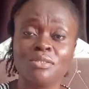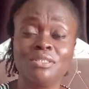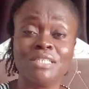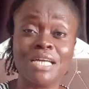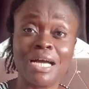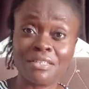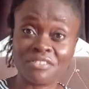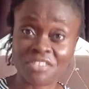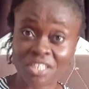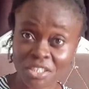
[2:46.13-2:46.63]

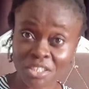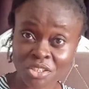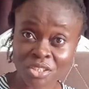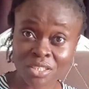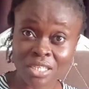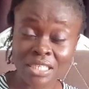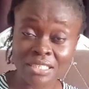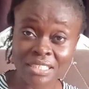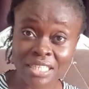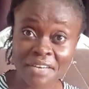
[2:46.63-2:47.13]
their
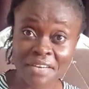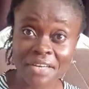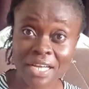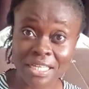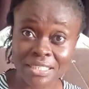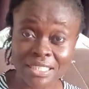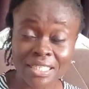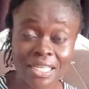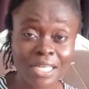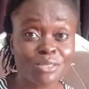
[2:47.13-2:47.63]
traditional sari
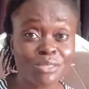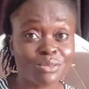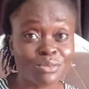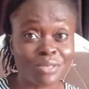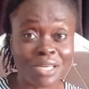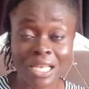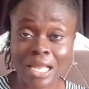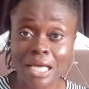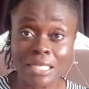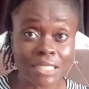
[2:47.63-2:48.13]
attire to
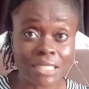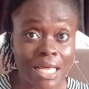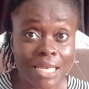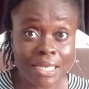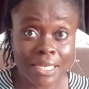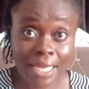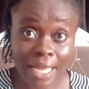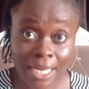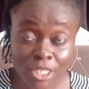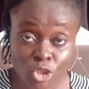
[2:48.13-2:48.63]
class
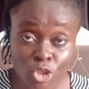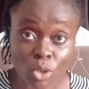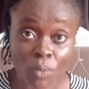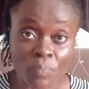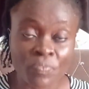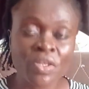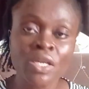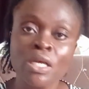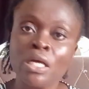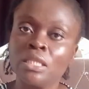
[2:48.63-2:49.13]
and
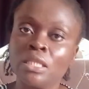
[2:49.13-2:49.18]
lecture.